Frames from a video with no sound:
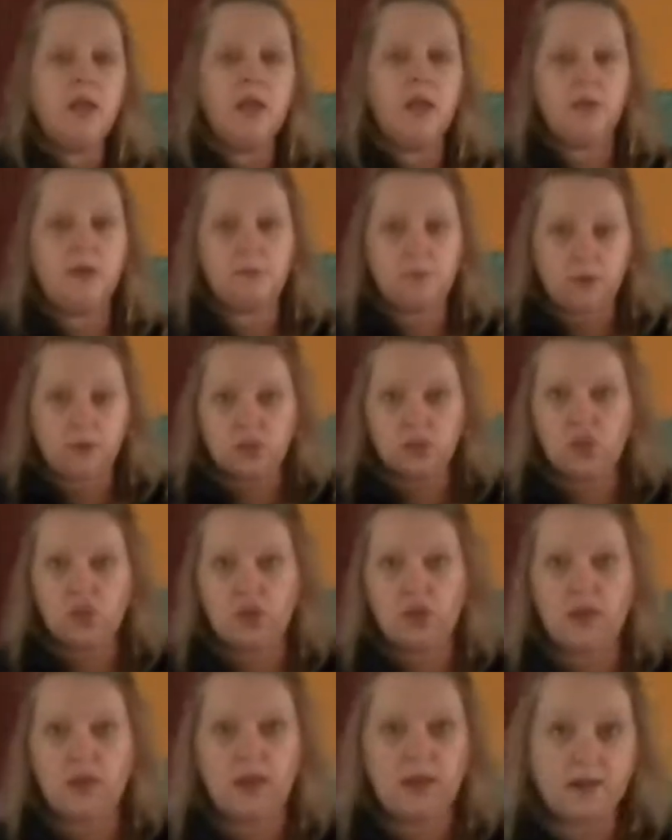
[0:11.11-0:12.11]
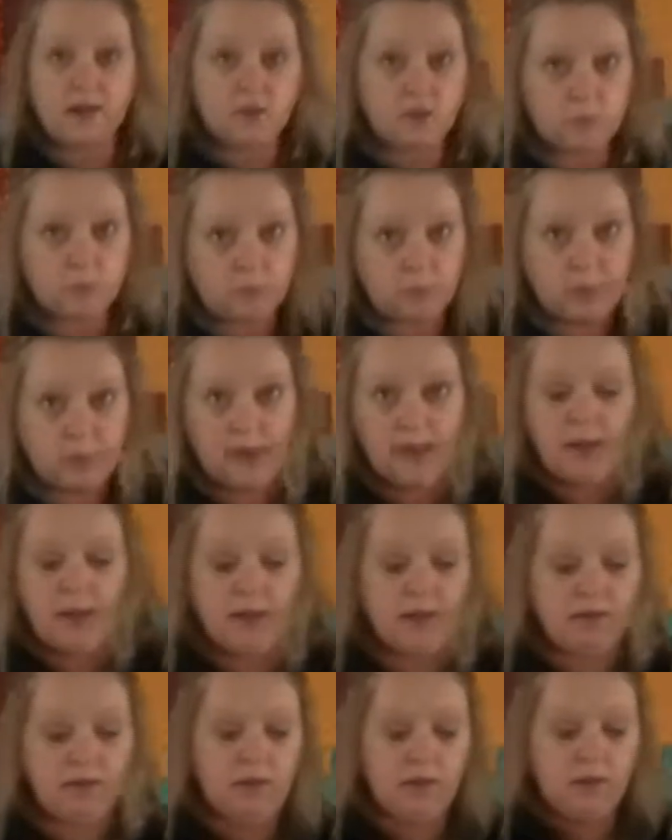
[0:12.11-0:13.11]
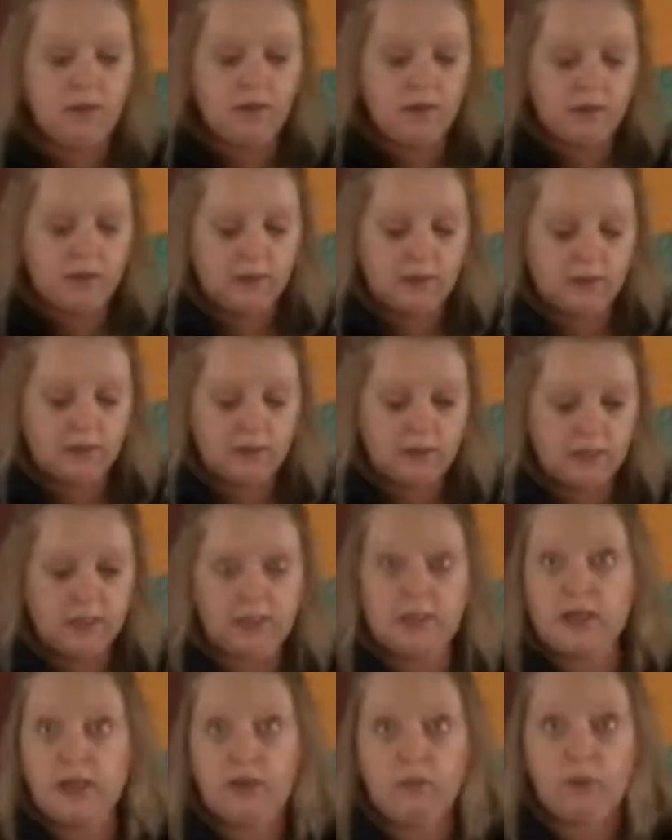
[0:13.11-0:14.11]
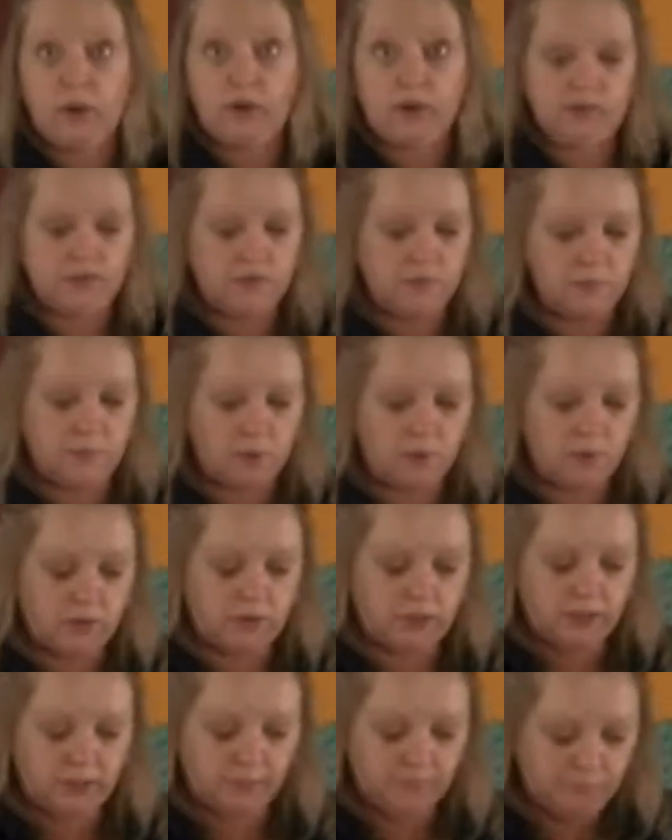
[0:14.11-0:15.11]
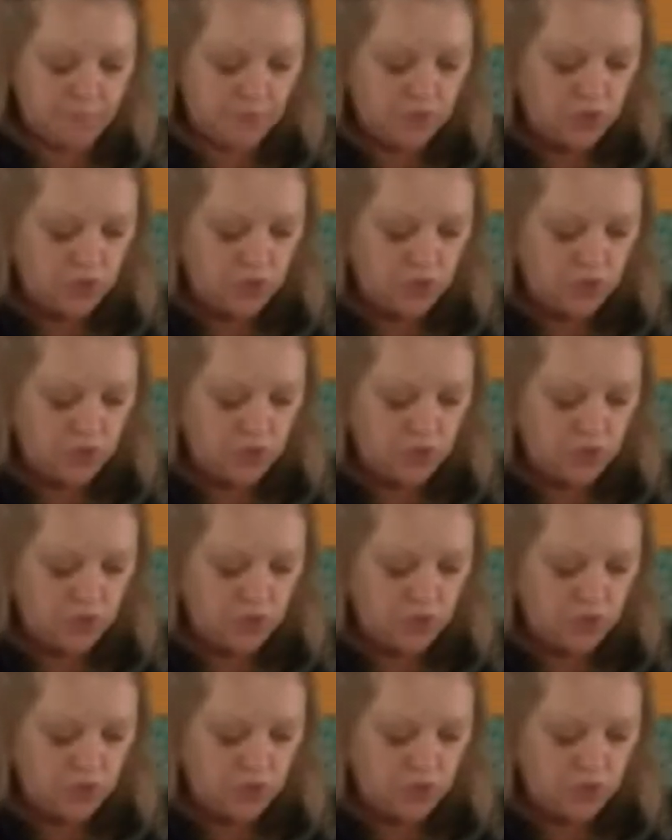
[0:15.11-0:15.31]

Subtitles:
and I'm going to show you how to prepare it now ready for the binding.